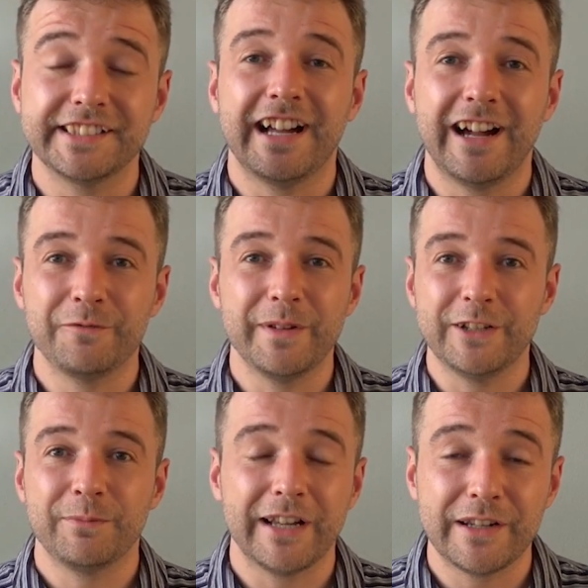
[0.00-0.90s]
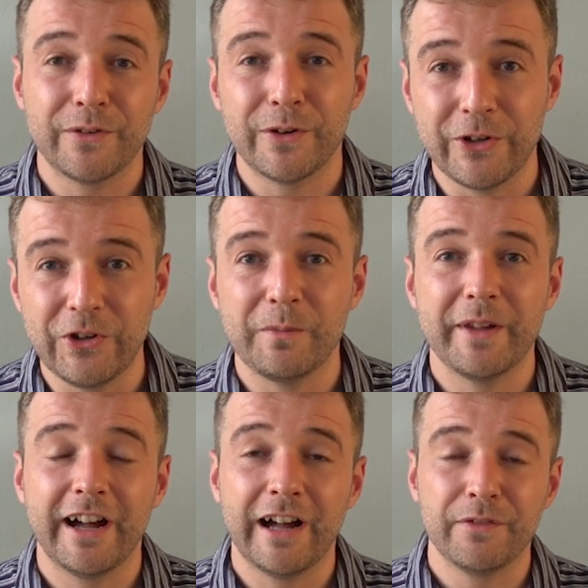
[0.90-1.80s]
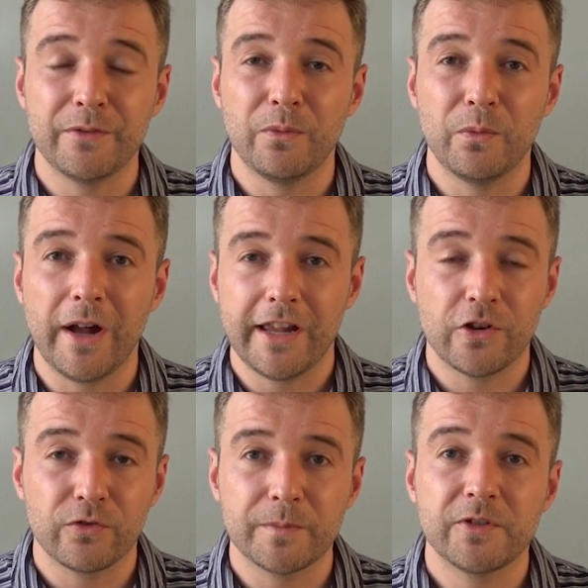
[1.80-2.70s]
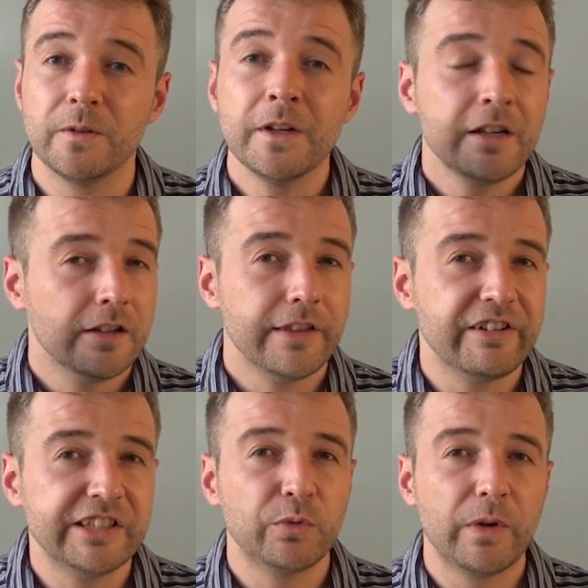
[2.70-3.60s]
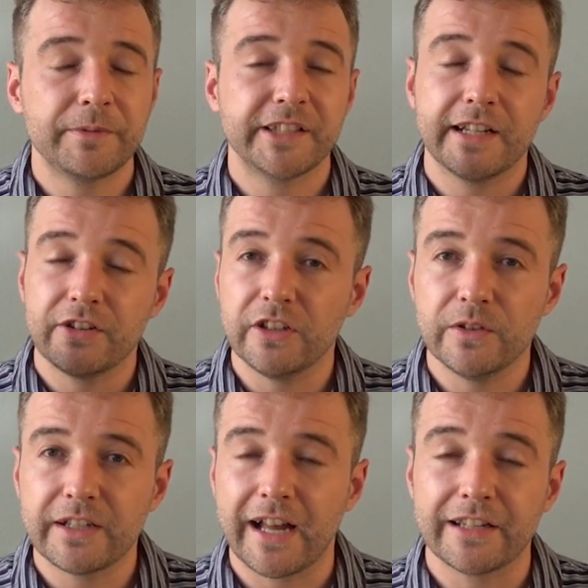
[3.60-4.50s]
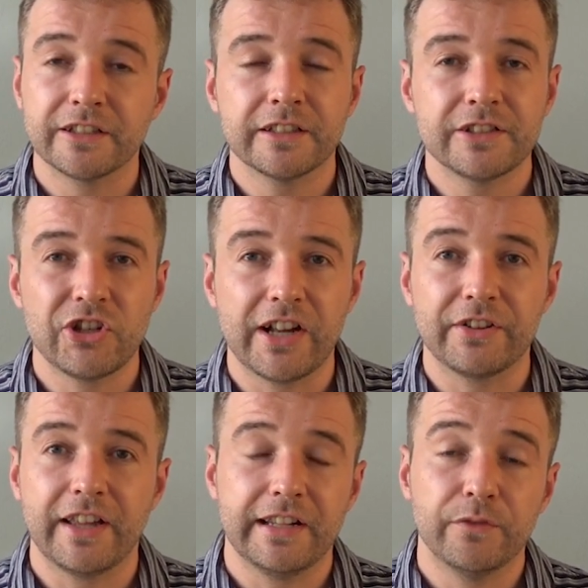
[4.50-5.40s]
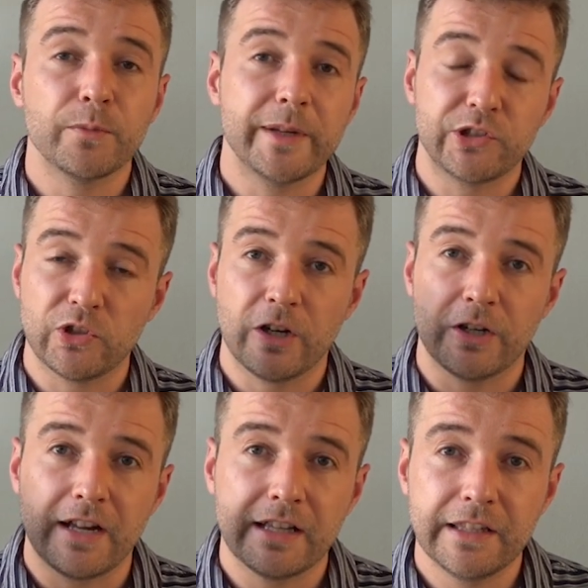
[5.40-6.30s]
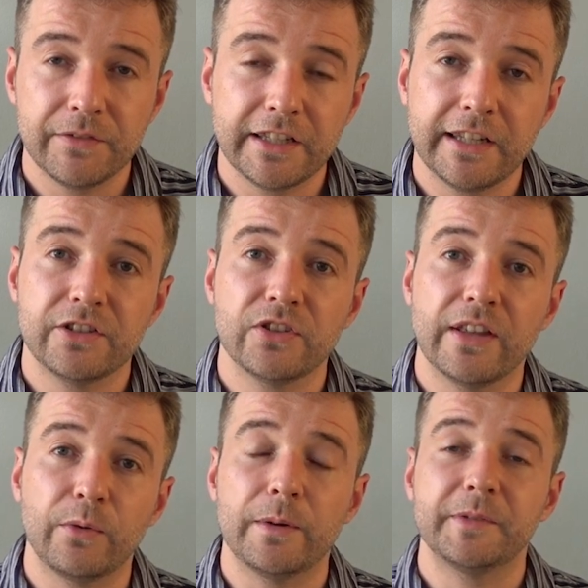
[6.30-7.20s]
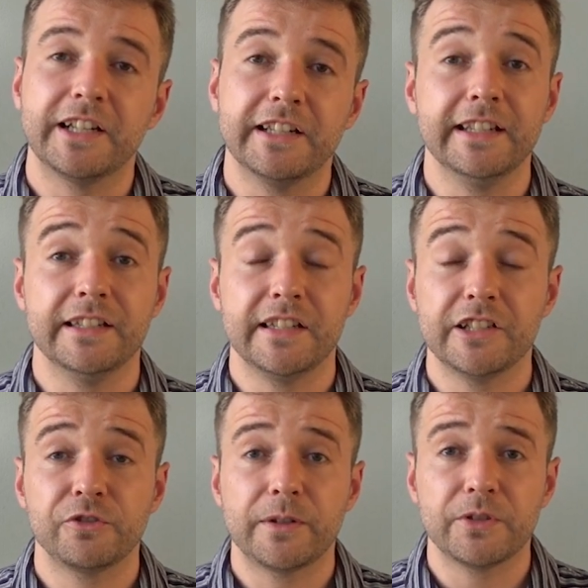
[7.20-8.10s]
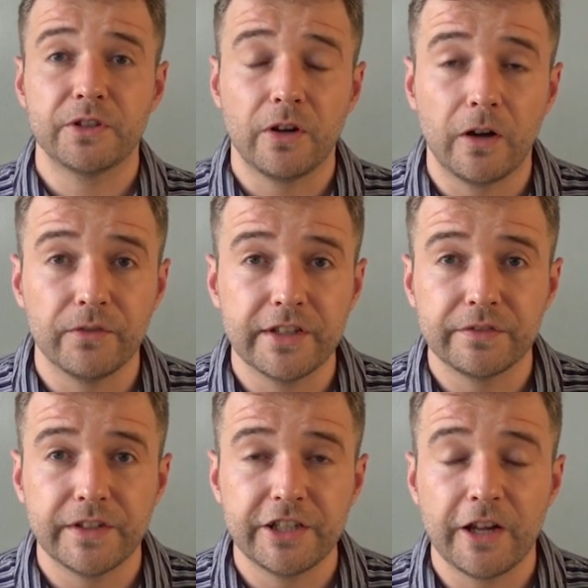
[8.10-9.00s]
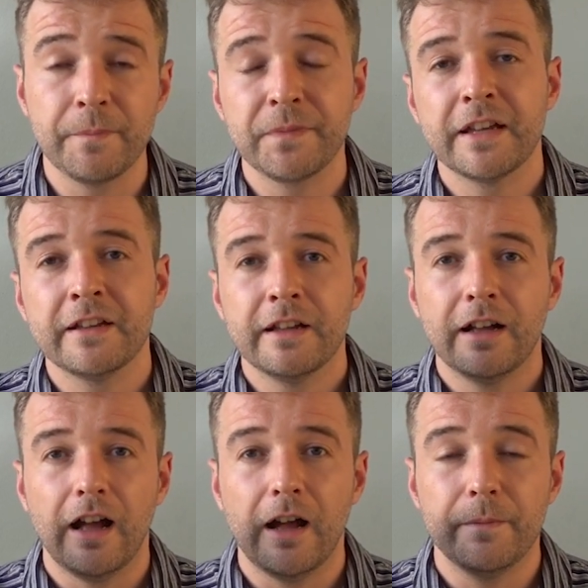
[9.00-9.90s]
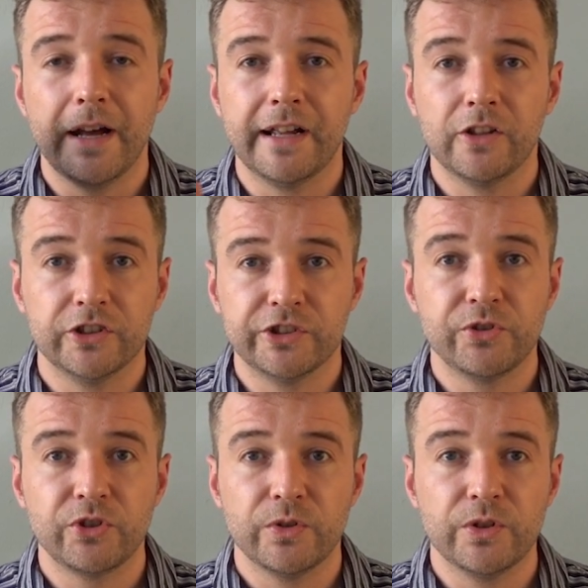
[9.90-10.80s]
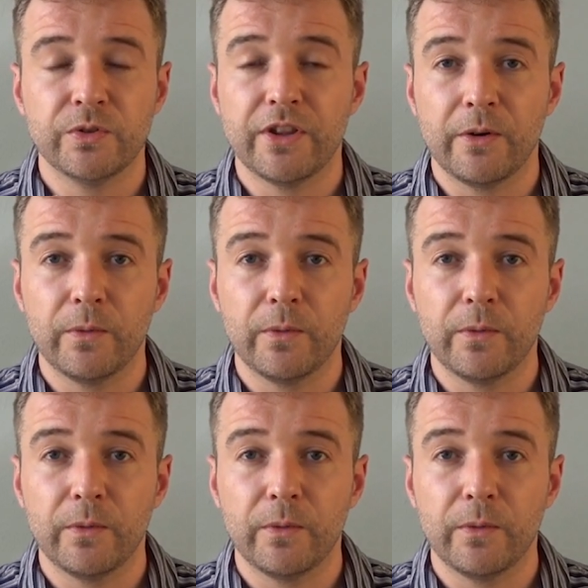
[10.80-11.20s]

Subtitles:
have been applied for on your behalf and where you're up to, there is a website that you can check that information on. I'll leave a link to that website in the description of this video. And I'll also show you that